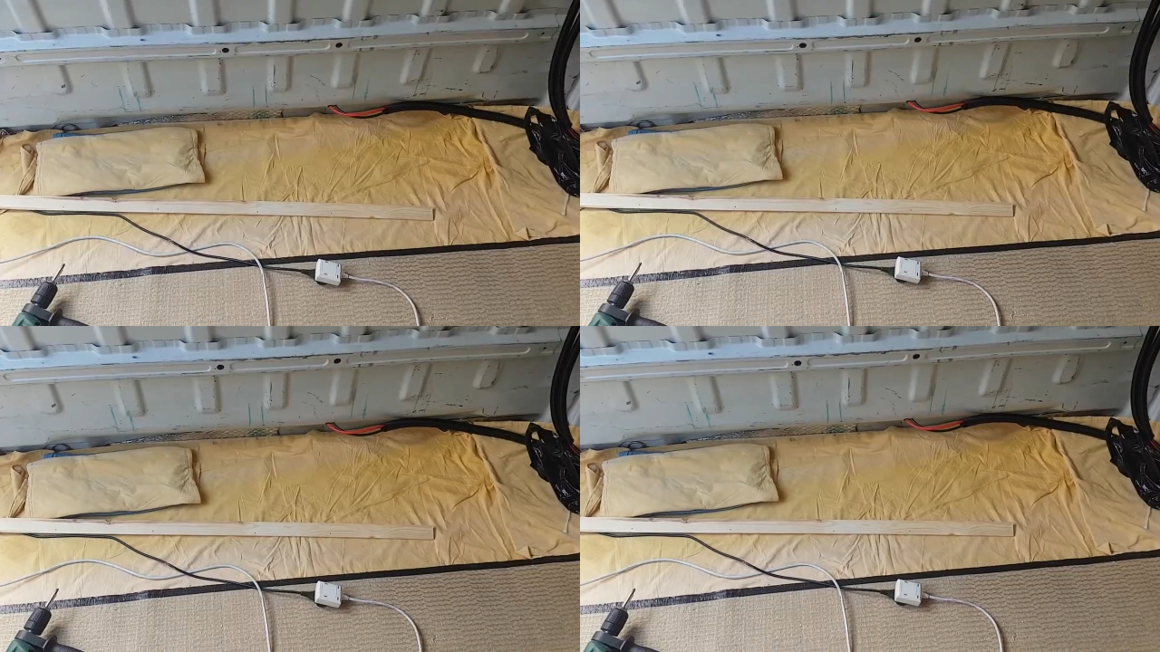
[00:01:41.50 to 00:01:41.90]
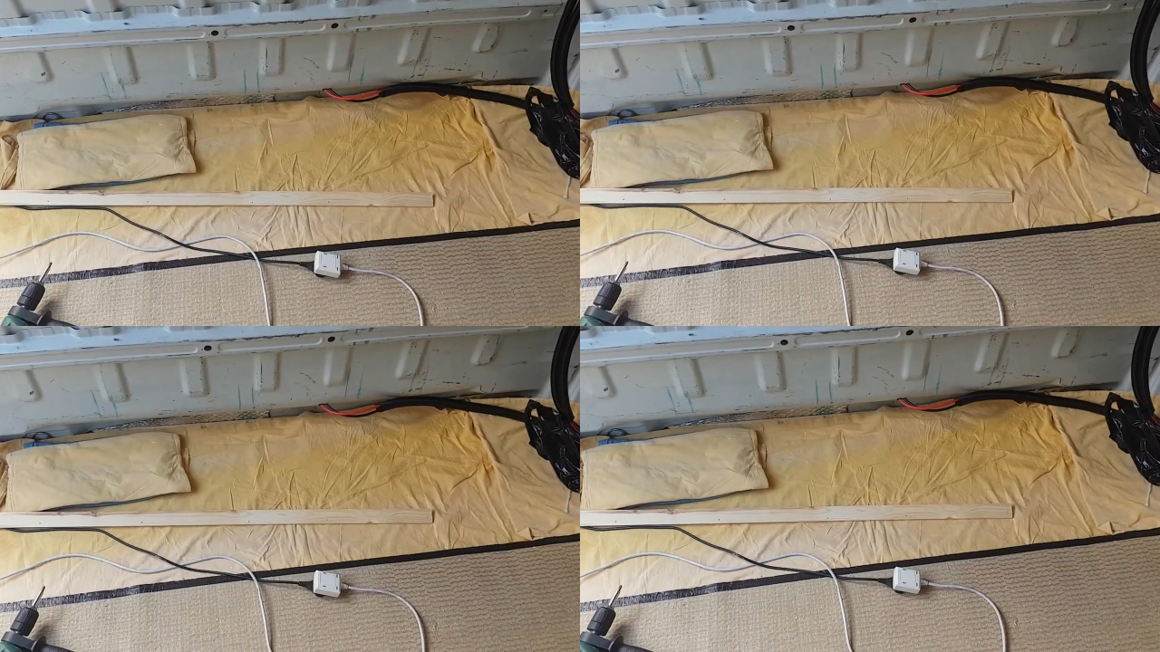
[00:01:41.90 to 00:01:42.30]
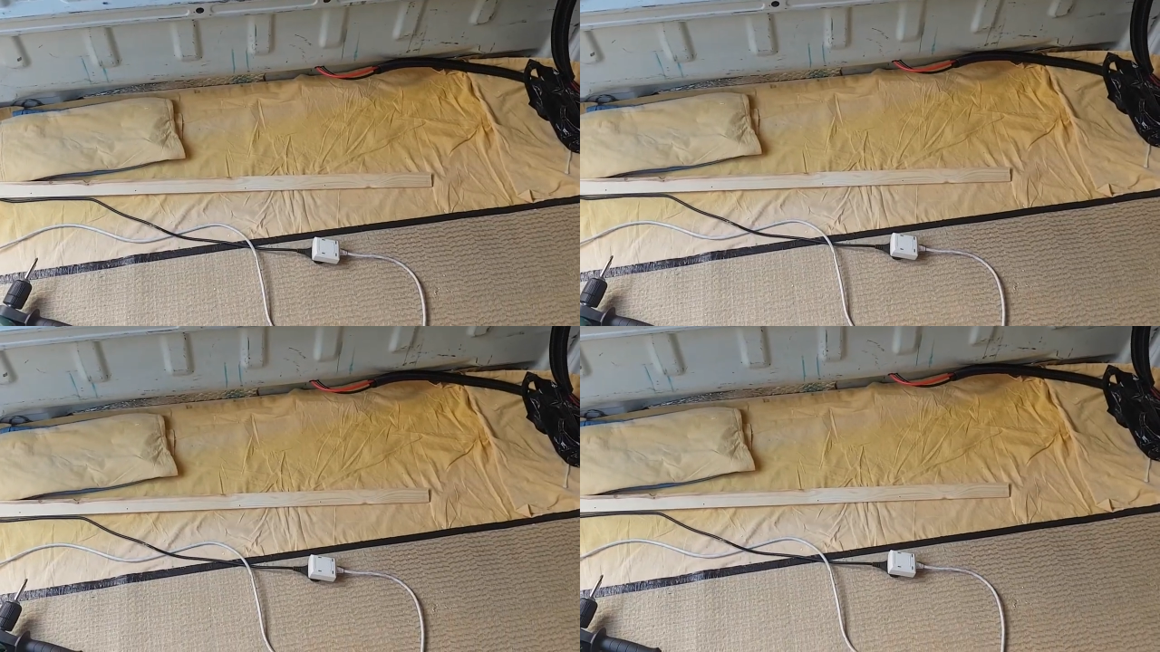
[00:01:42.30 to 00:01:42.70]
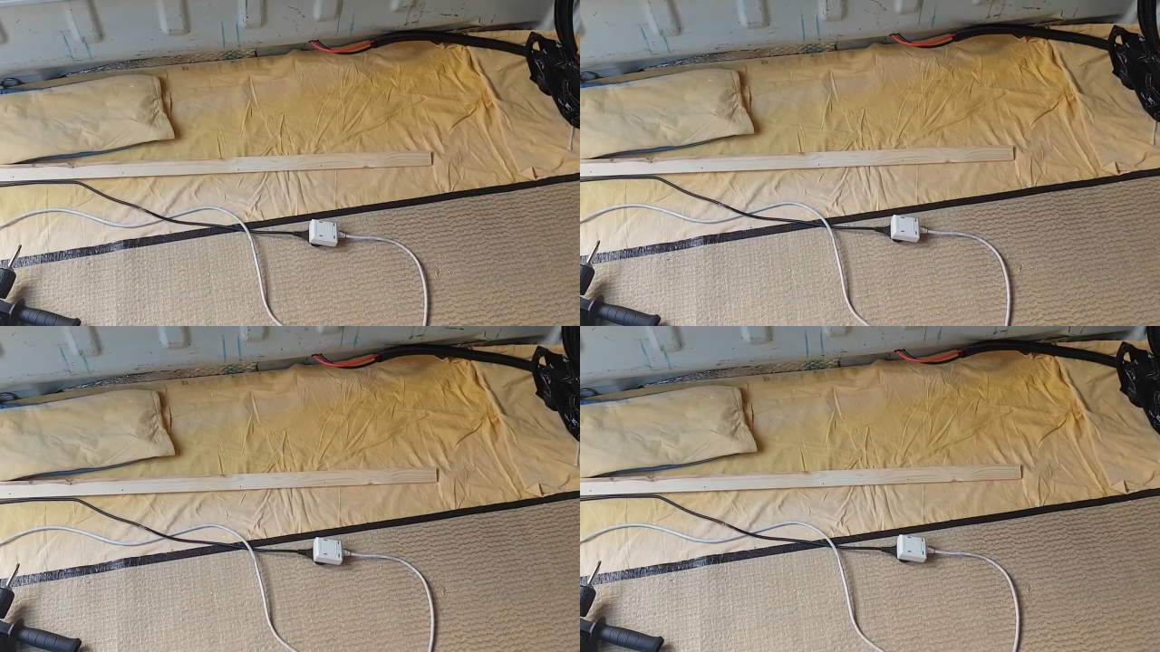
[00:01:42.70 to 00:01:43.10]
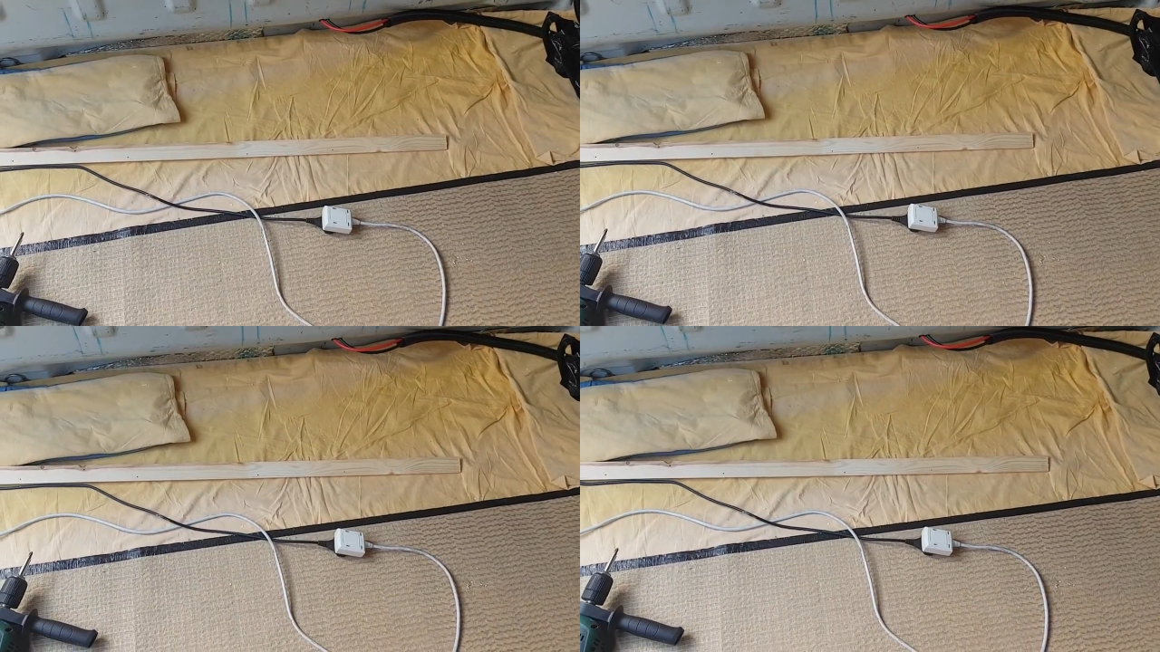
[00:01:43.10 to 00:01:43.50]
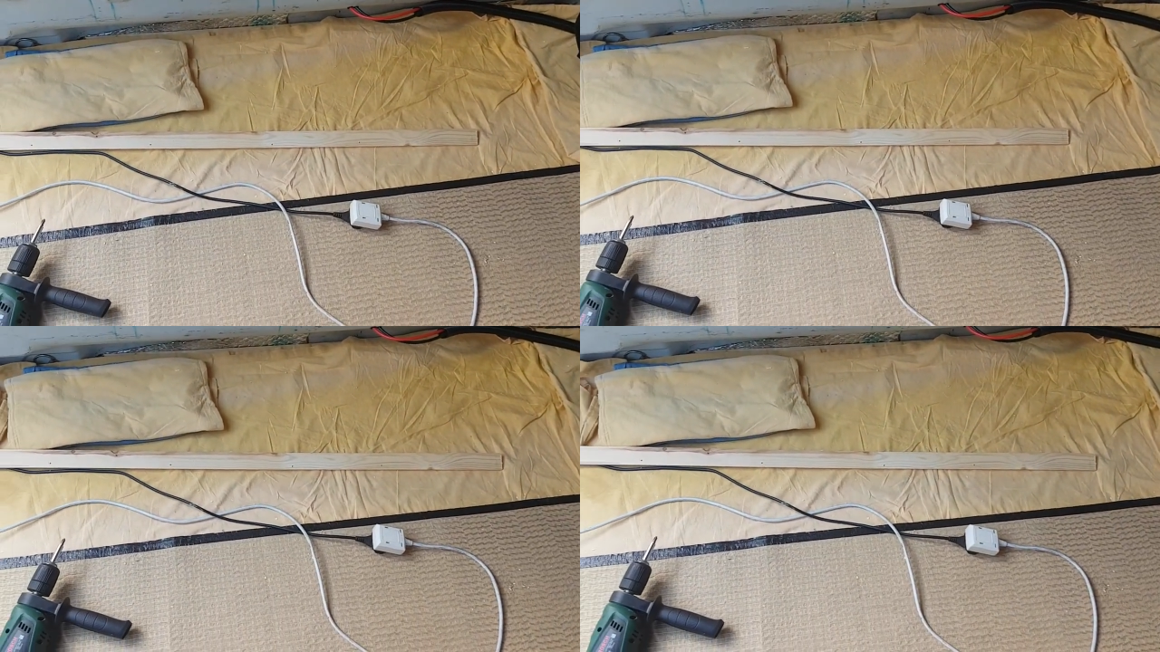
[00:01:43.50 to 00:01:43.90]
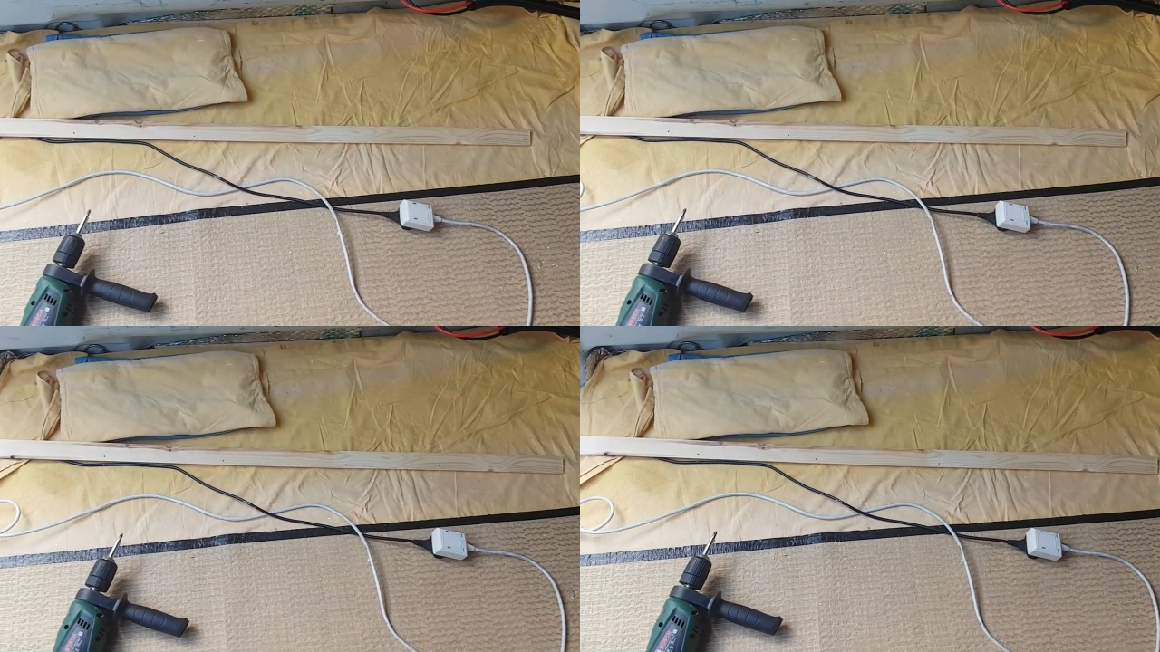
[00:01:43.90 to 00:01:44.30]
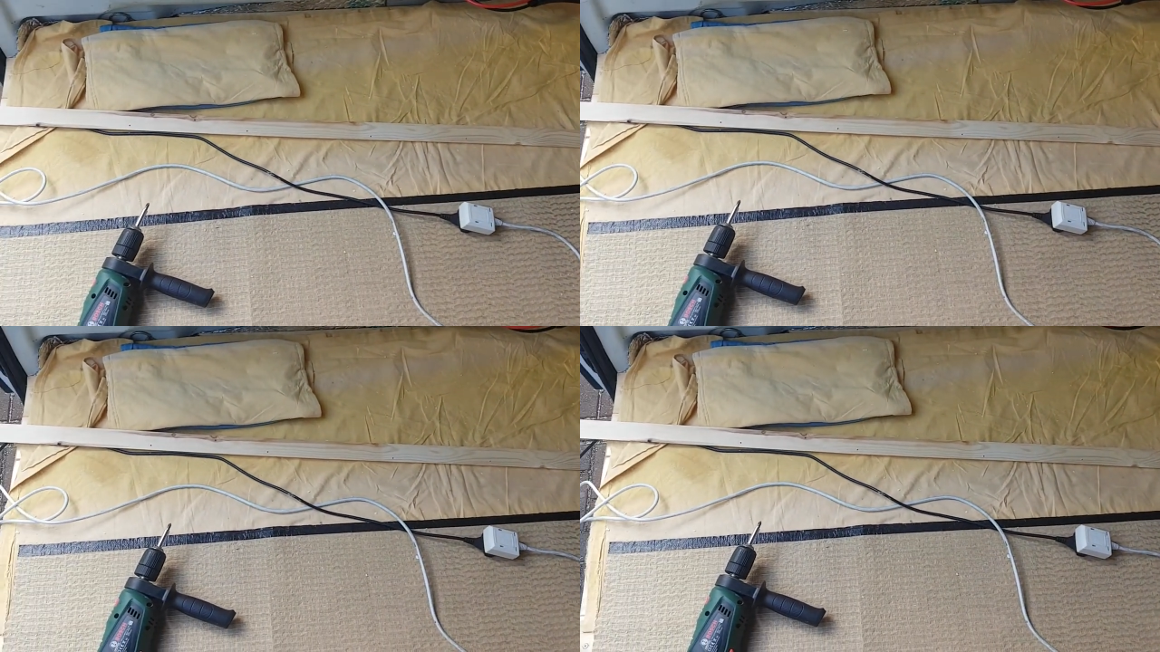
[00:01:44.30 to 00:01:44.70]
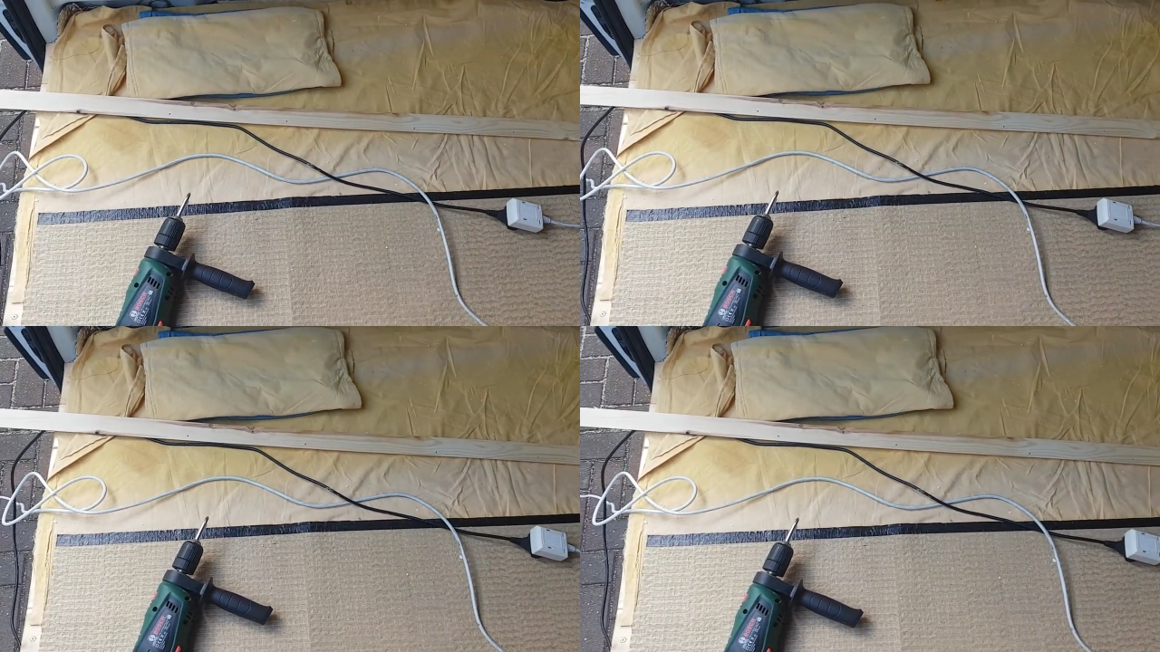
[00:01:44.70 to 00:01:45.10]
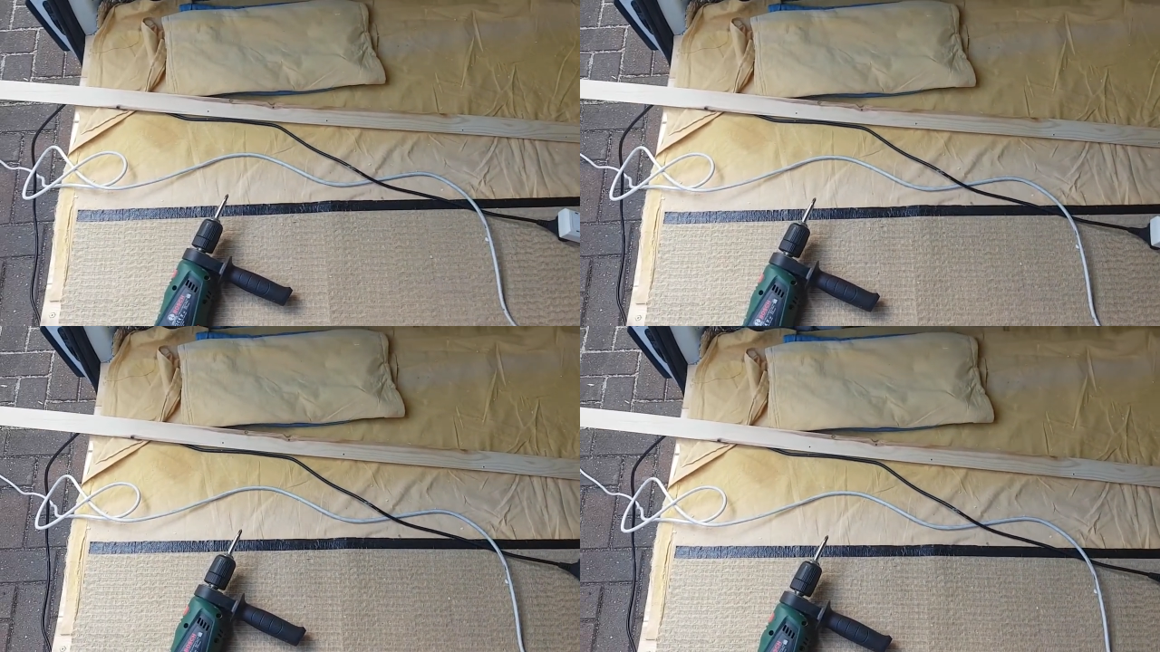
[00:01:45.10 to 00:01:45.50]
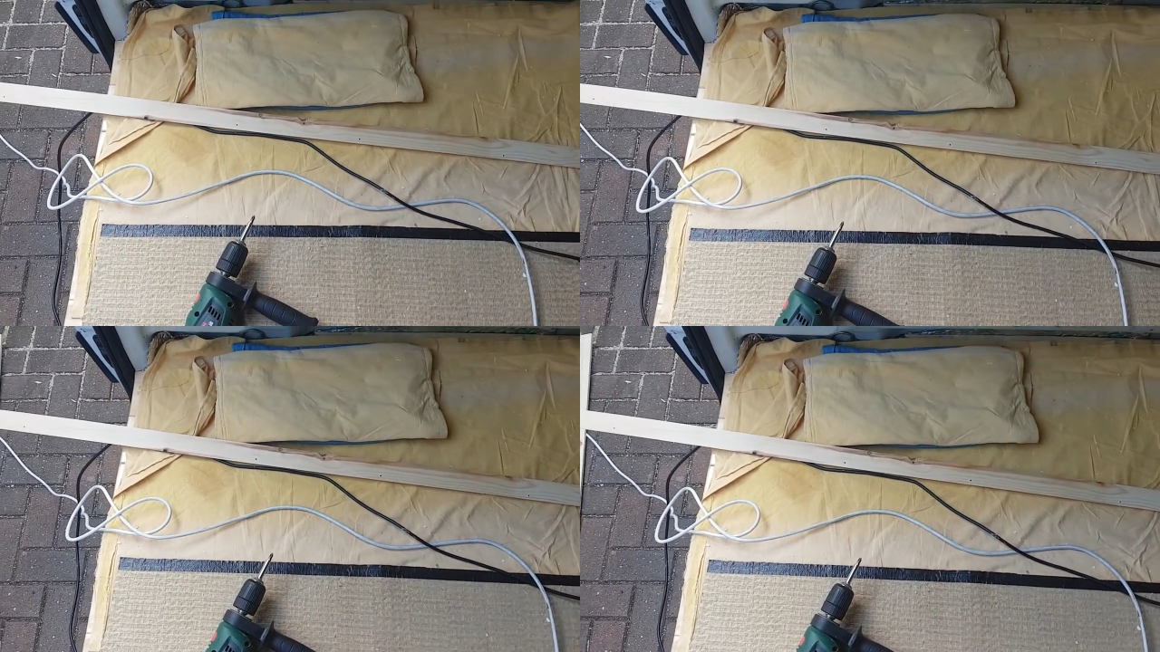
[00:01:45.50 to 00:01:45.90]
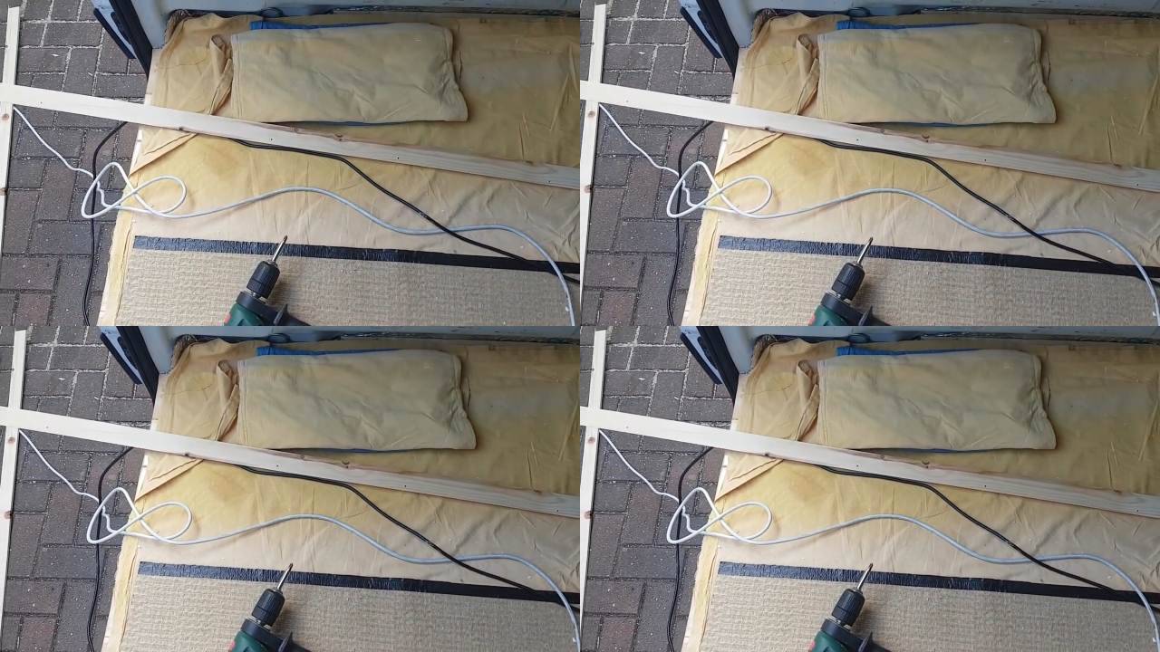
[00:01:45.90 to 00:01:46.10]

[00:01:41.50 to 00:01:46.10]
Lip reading: (no speaker visible)